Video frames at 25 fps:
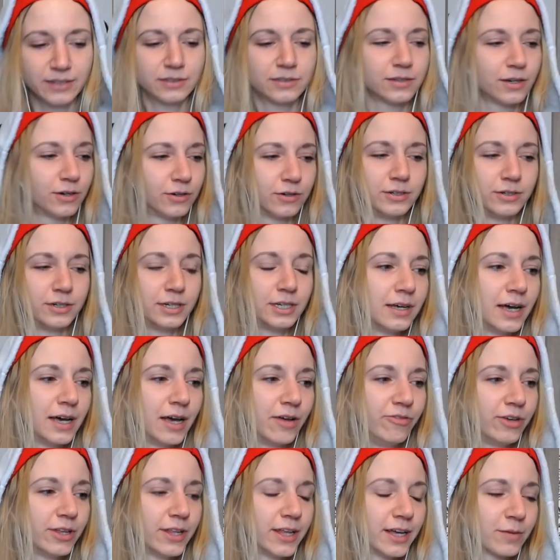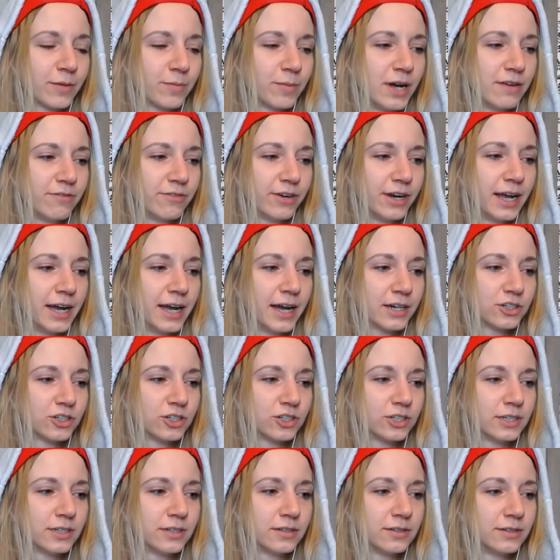So I feel like my
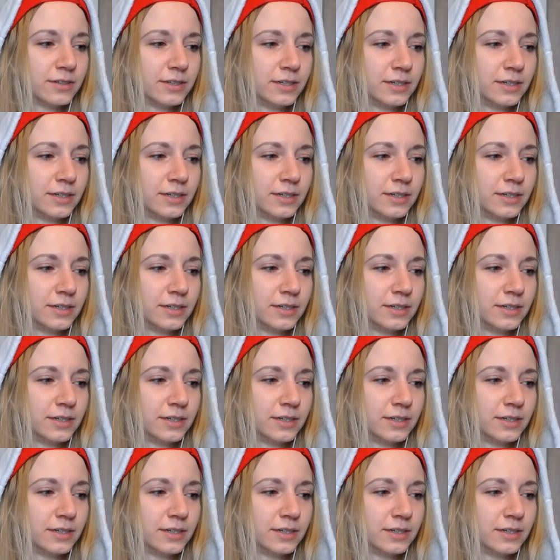reaction